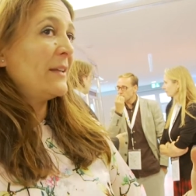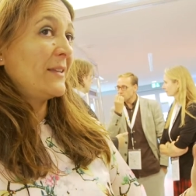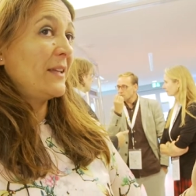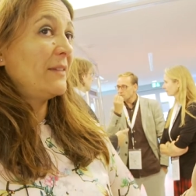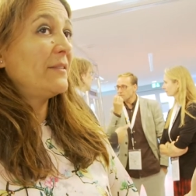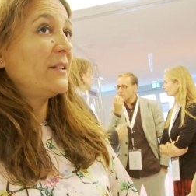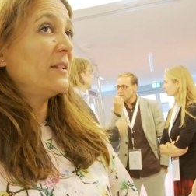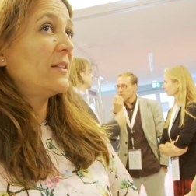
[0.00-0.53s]

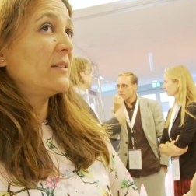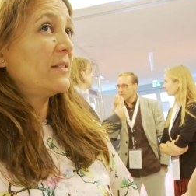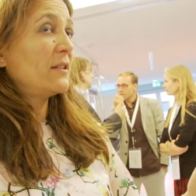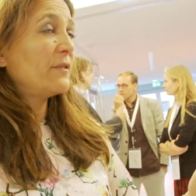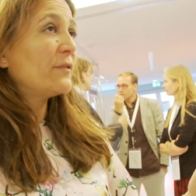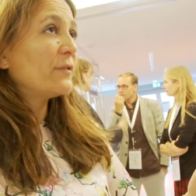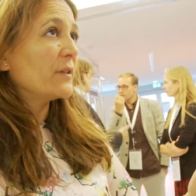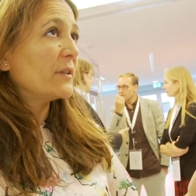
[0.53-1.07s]
they see the
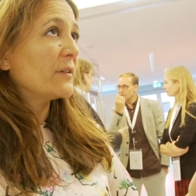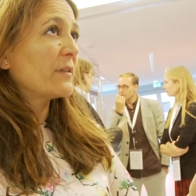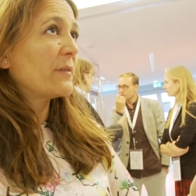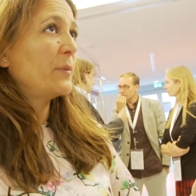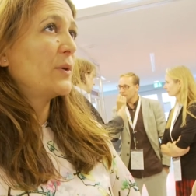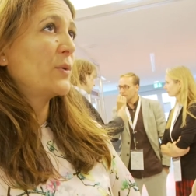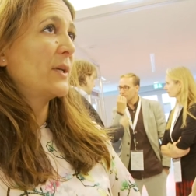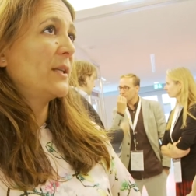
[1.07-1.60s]
difference
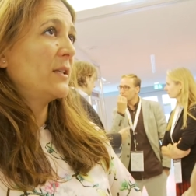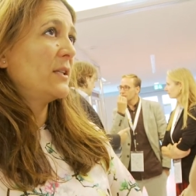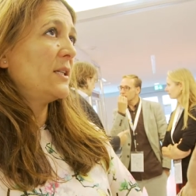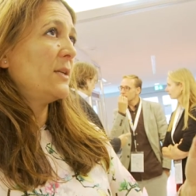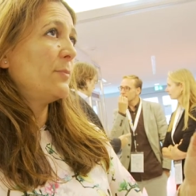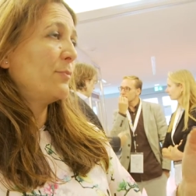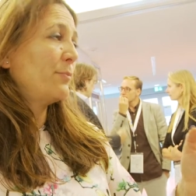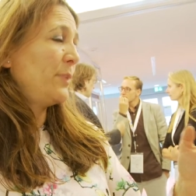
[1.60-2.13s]
between
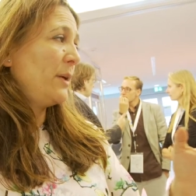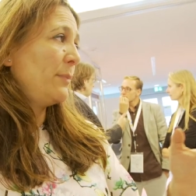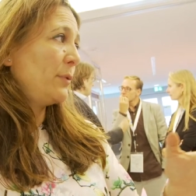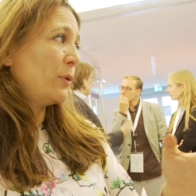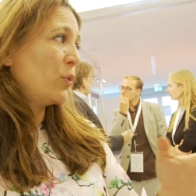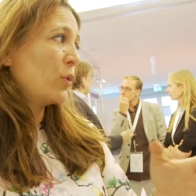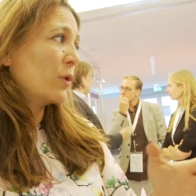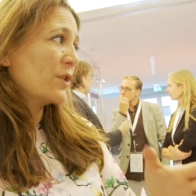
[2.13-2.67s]
the
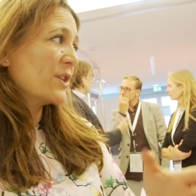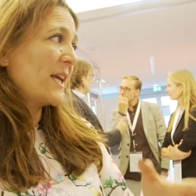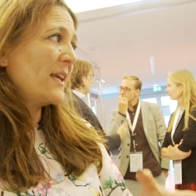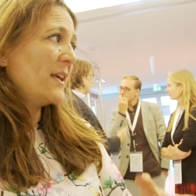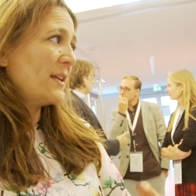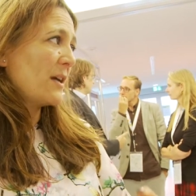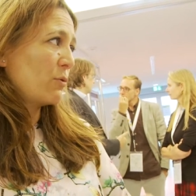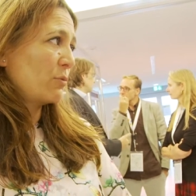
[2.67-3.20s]
people who are
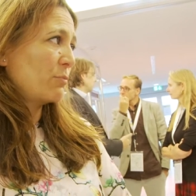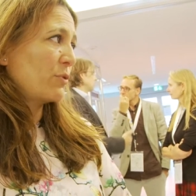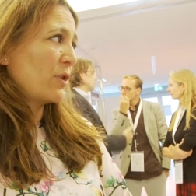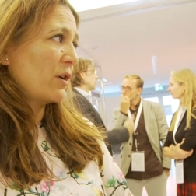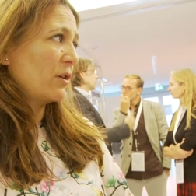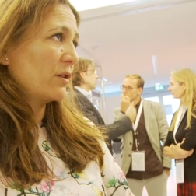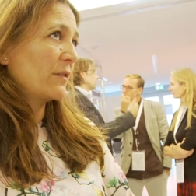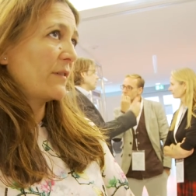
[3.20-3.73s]
taking our
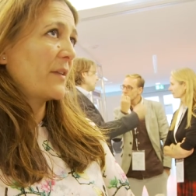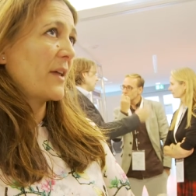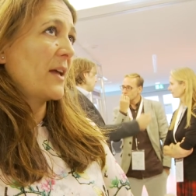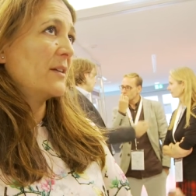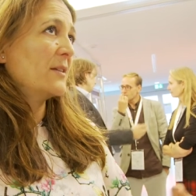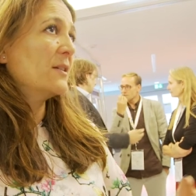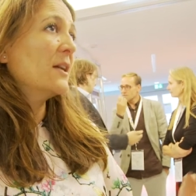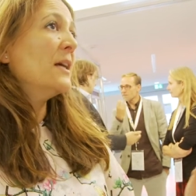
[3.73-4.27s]
products
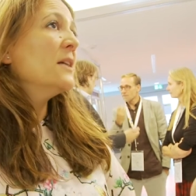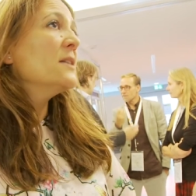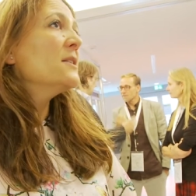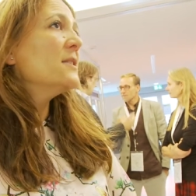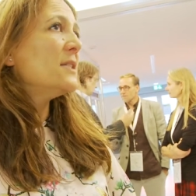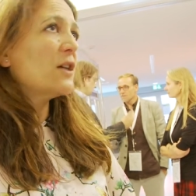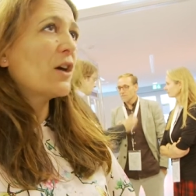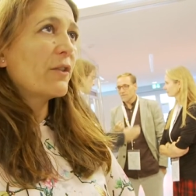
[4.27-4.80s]
and
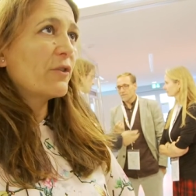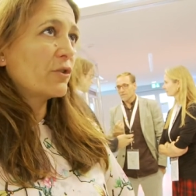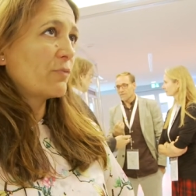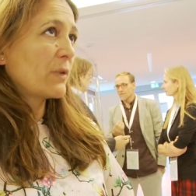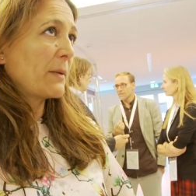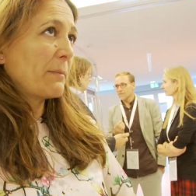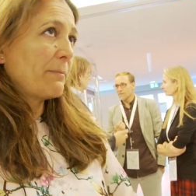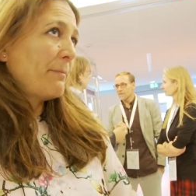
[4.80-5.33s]
the other
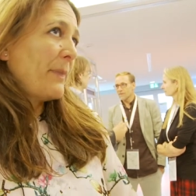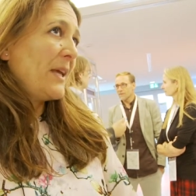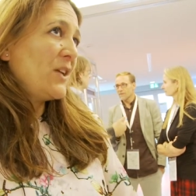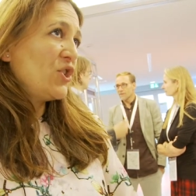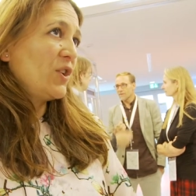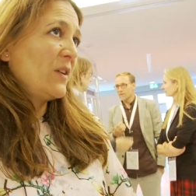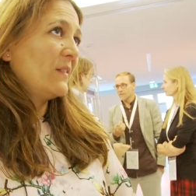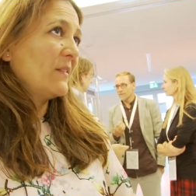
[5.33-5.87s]

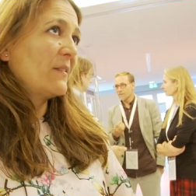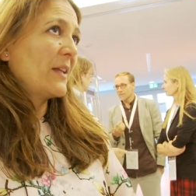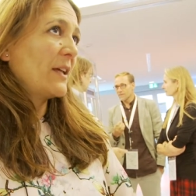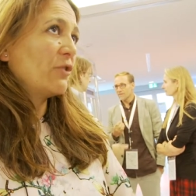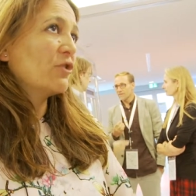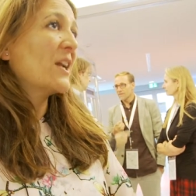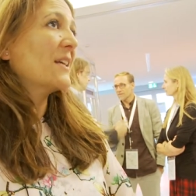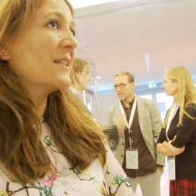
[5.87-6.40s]
patients
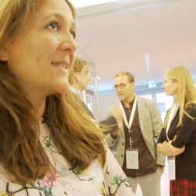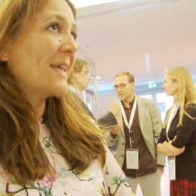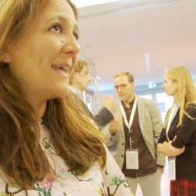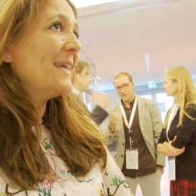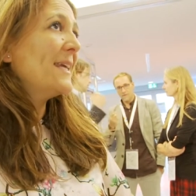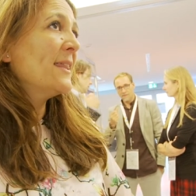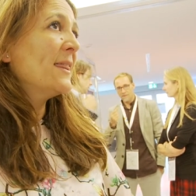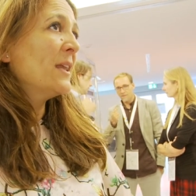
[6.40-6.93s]
that are not
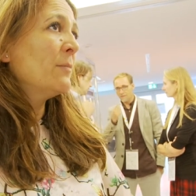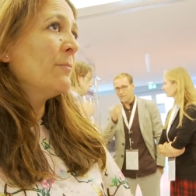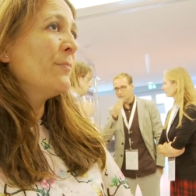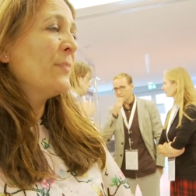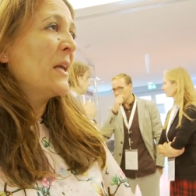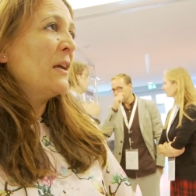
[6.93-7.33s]
taking them.